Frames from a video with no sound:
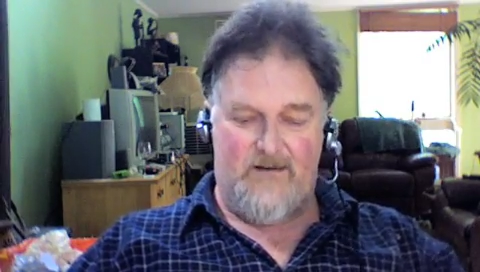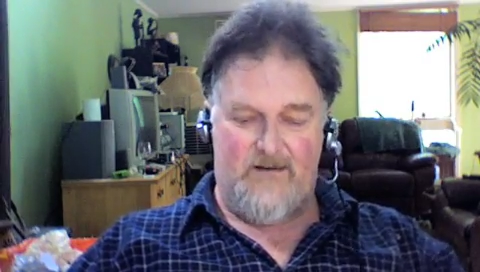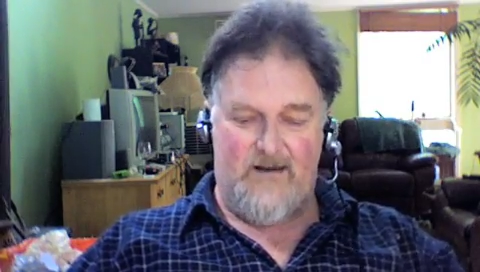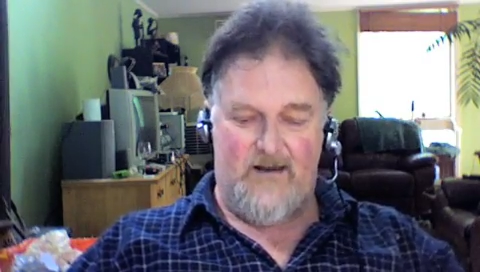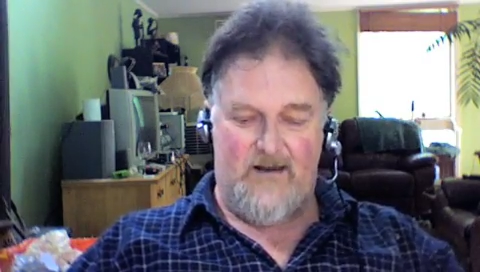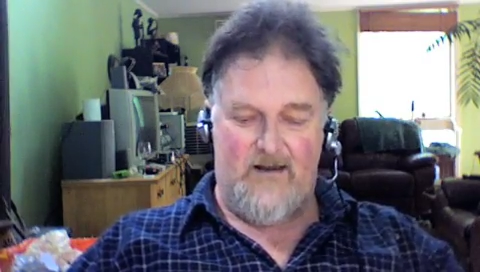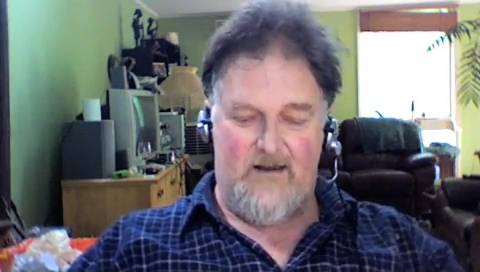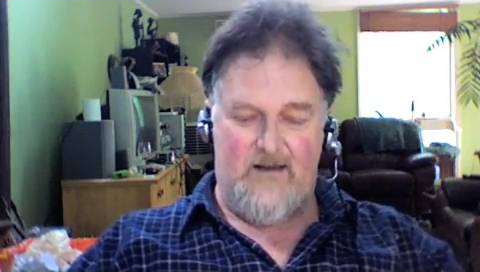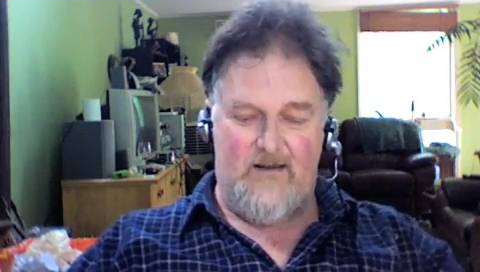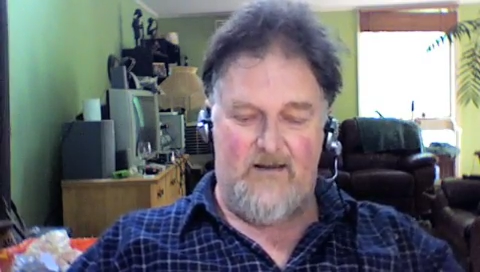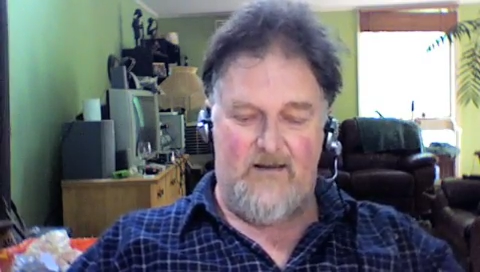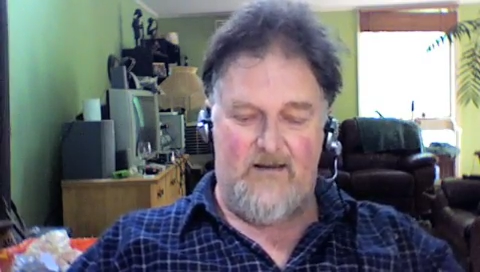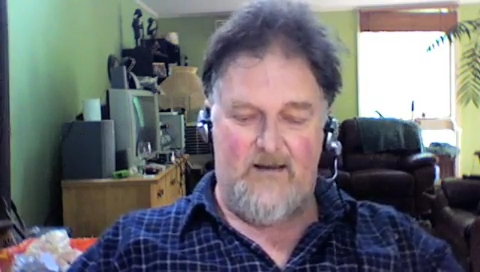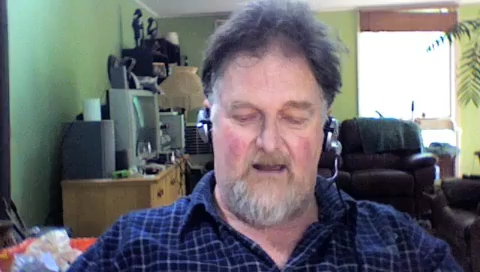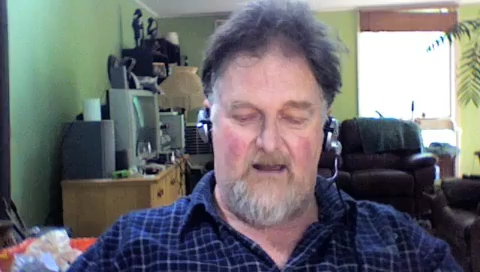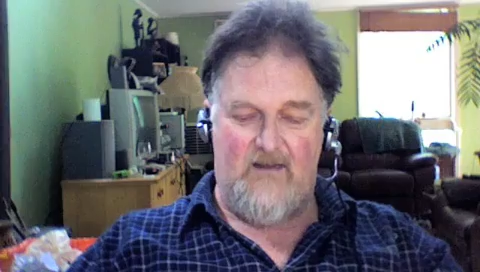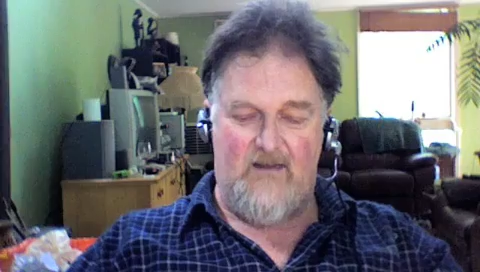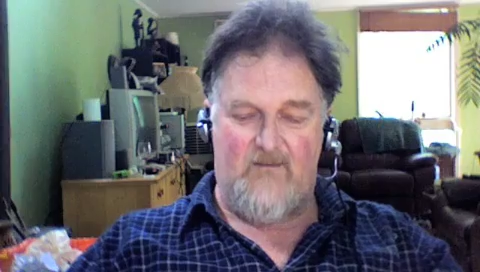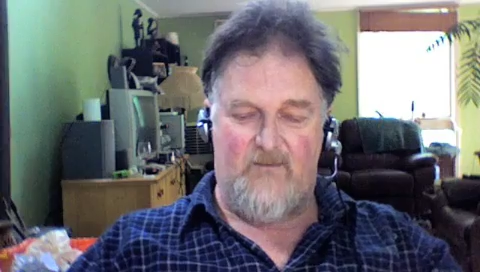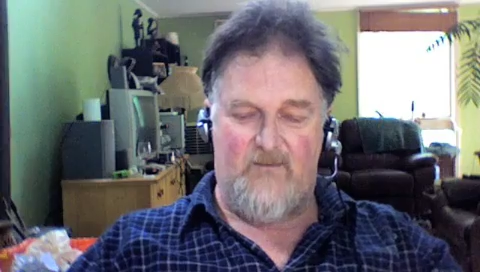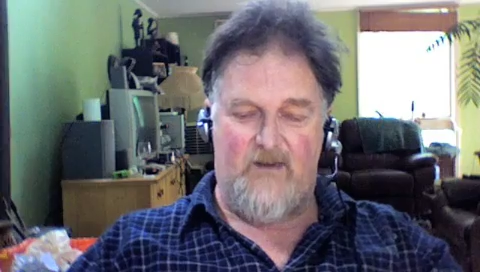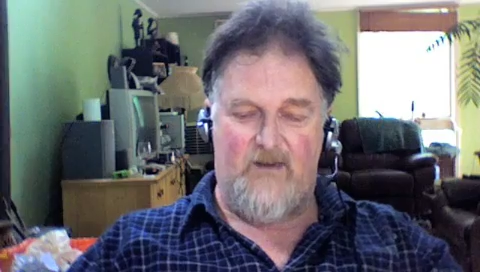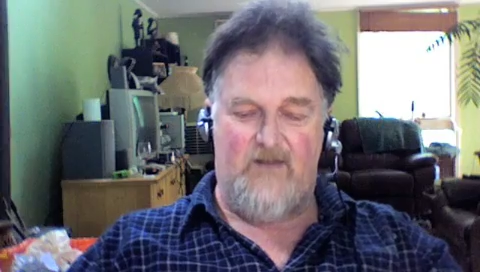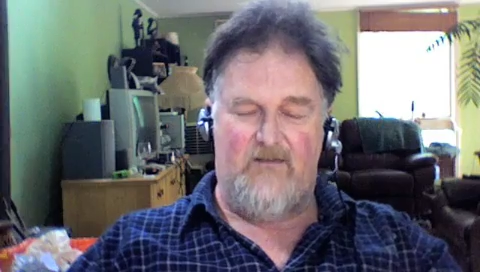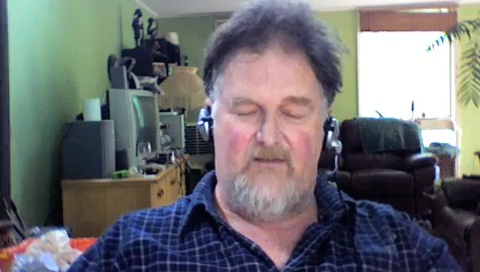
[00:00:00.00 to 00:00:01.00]

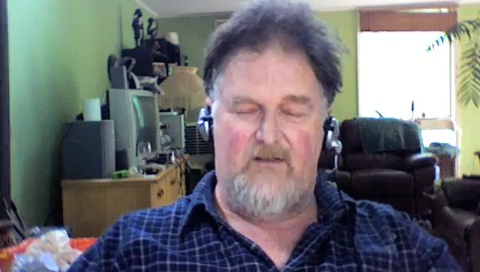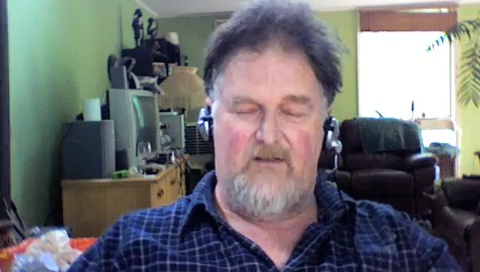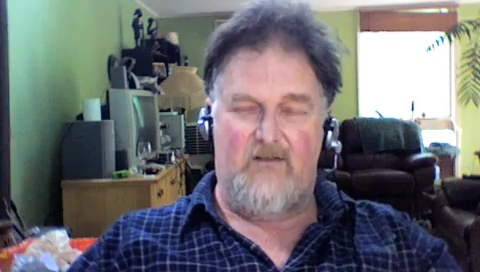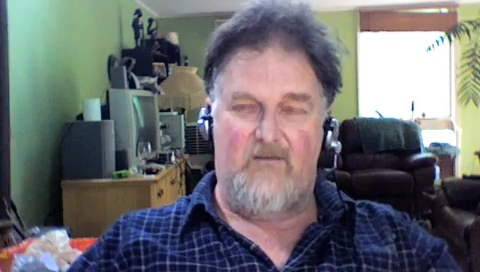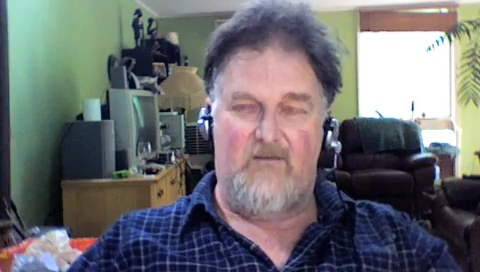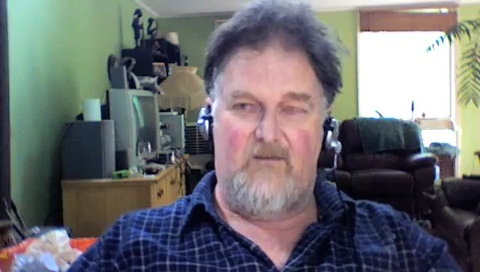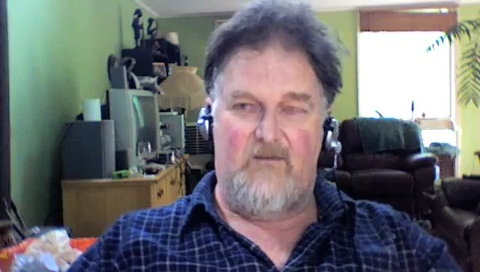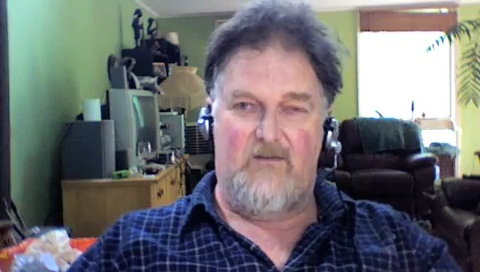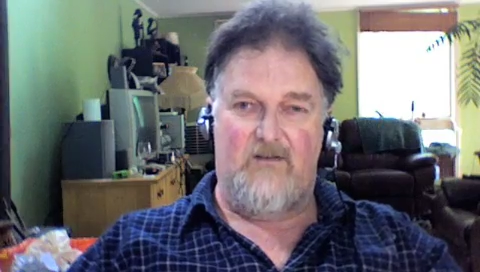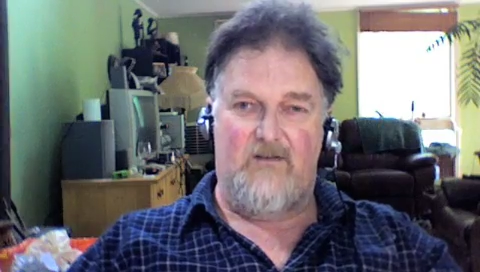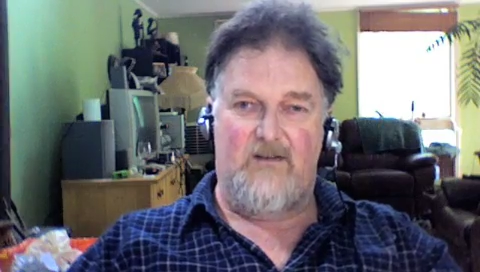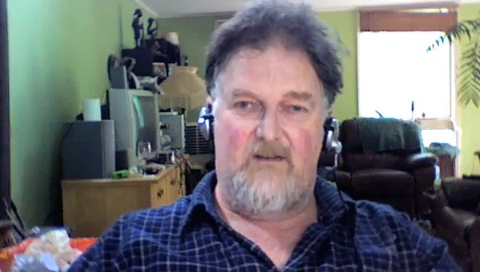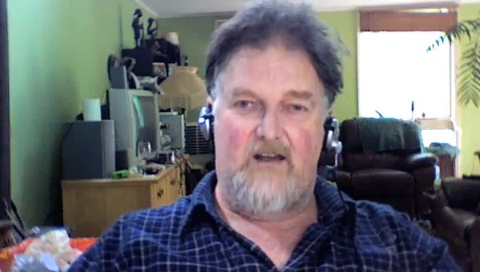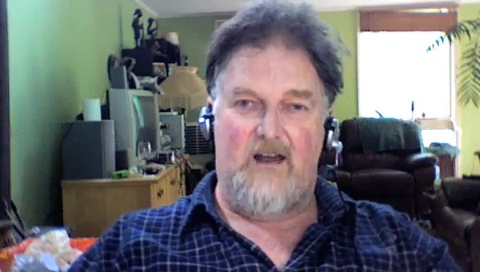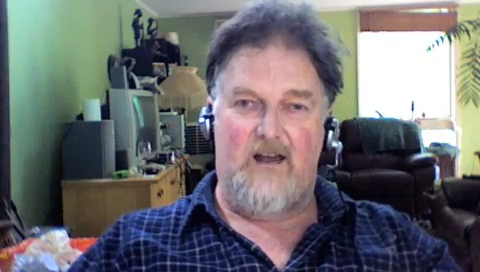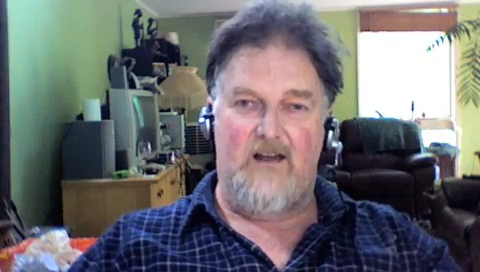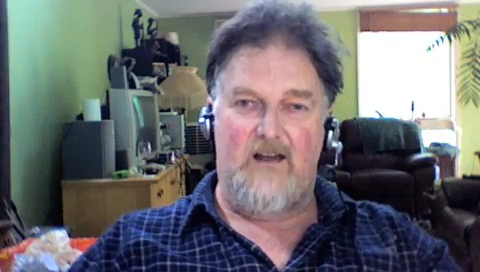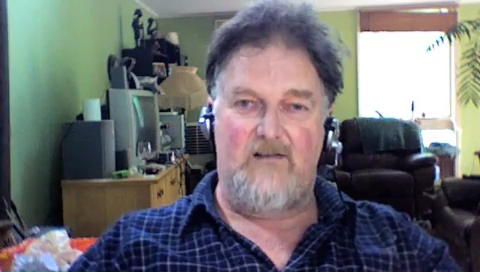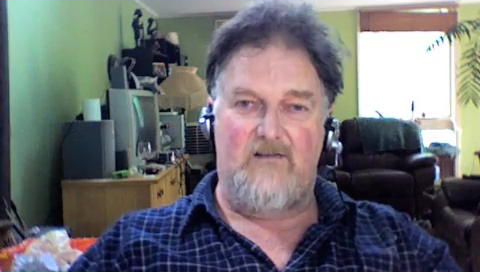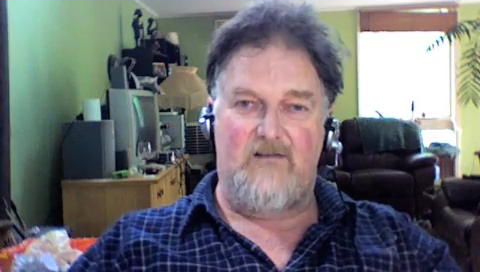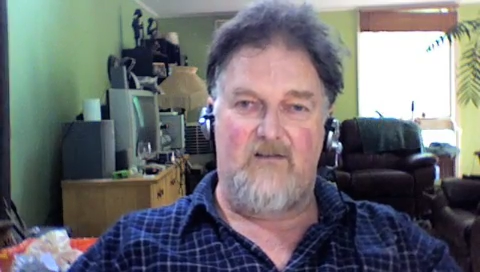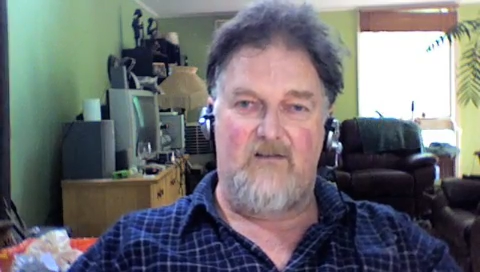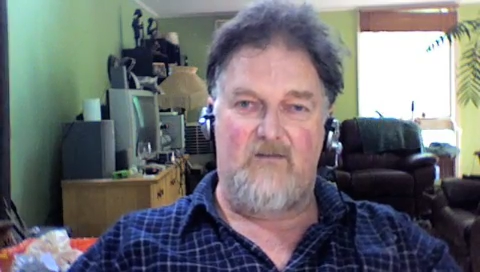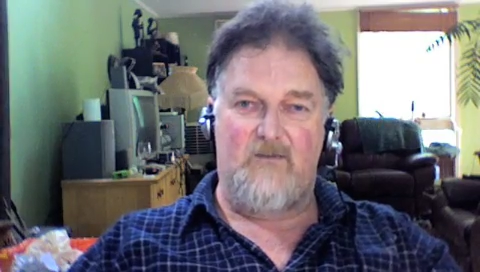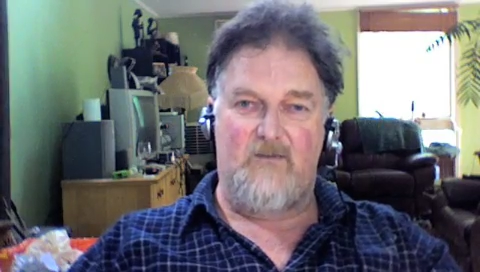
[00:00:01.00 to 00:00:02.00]
asbestos was a
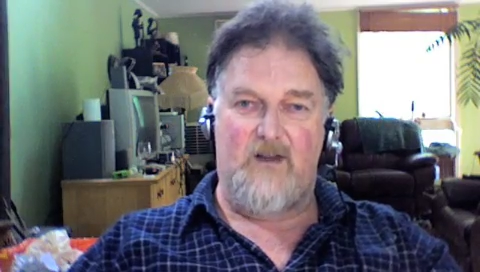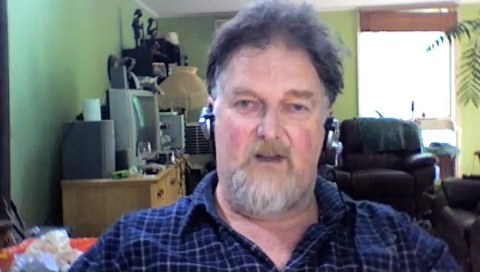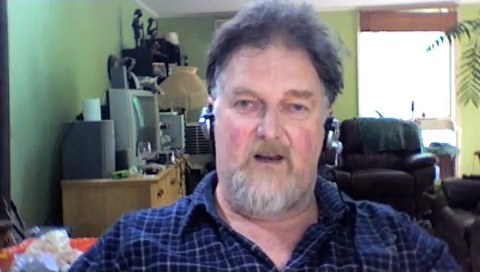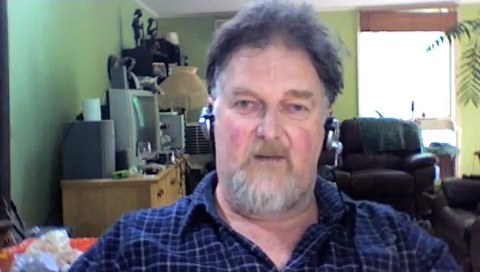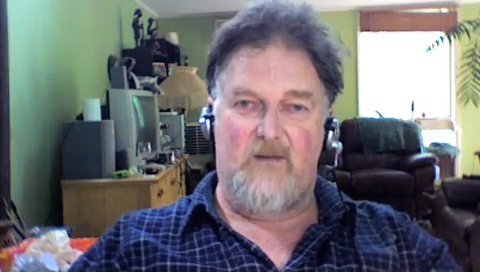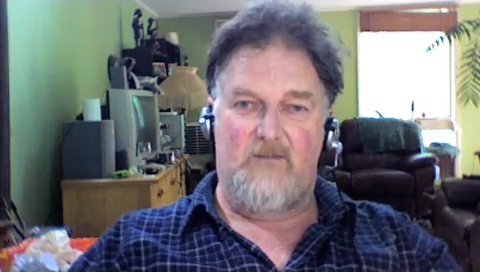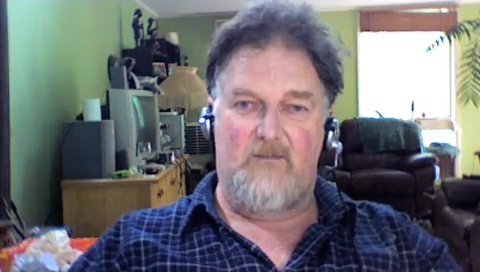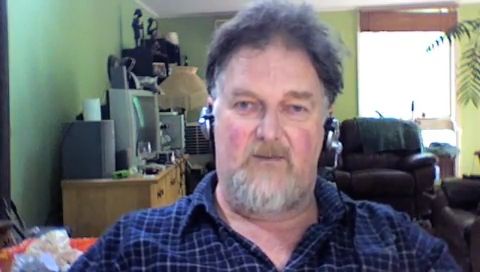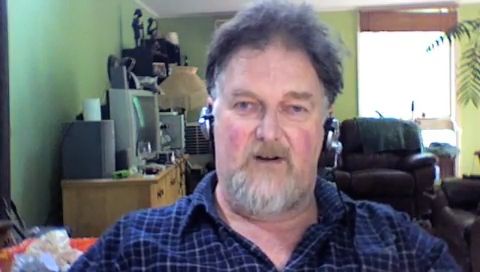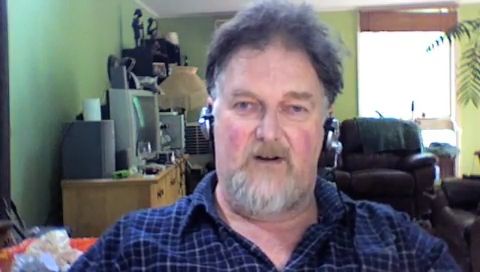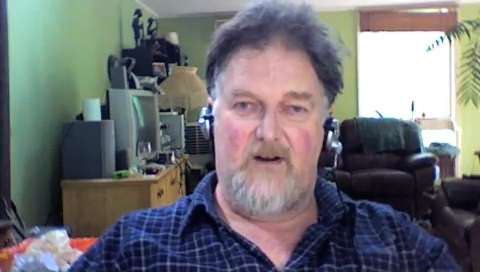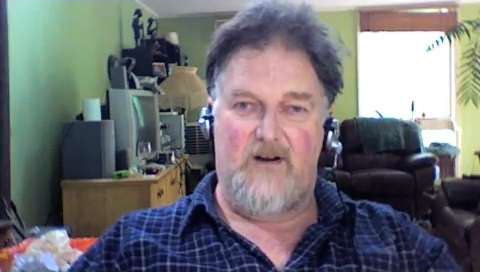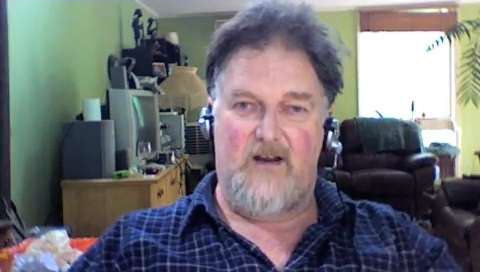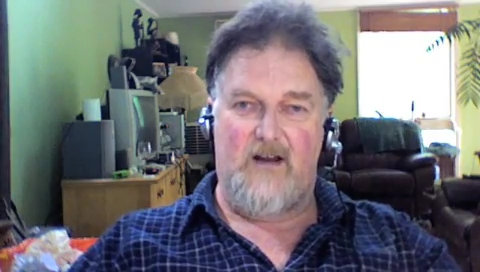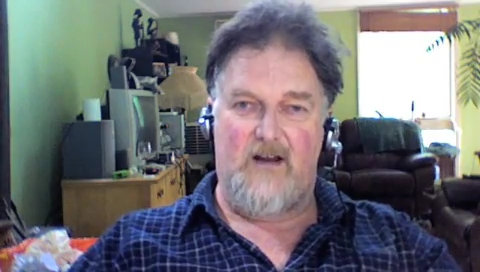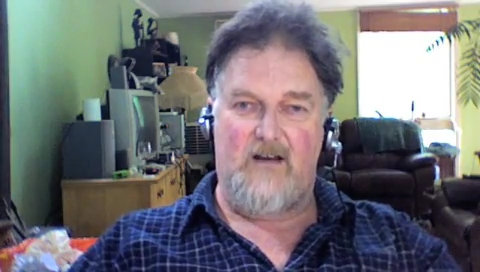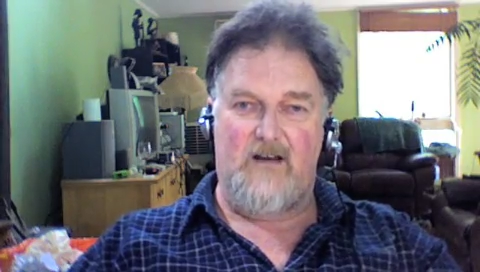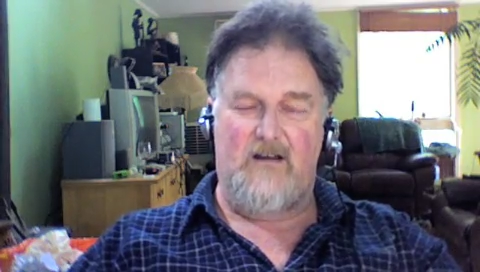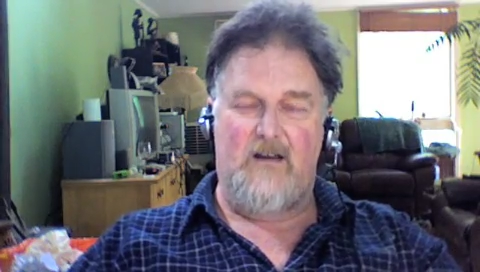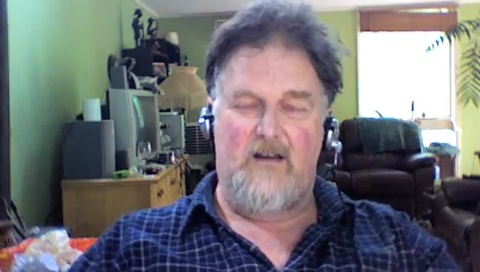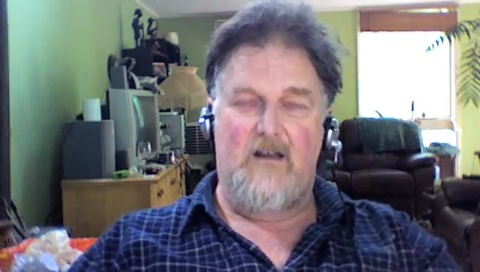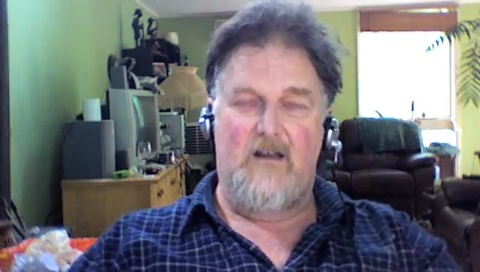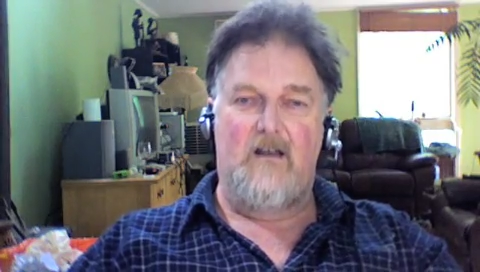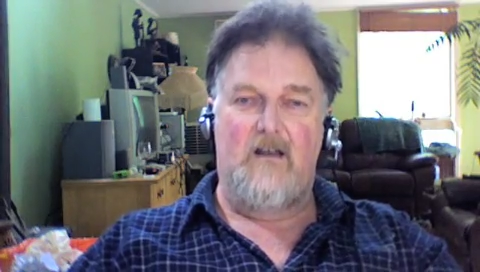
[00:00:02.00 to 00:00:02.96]
dangerous bloody product.